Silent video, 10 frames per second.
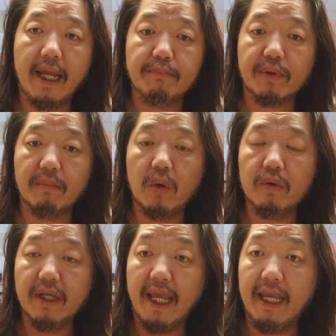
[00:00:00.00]
and
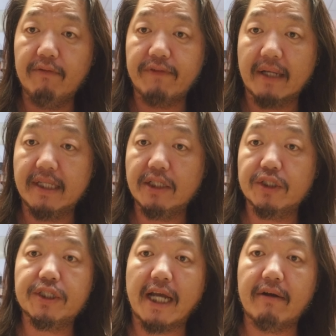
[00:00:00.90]
promote a
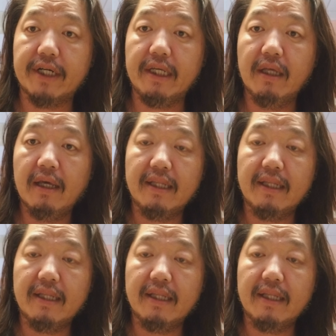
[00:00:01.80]
foundation charity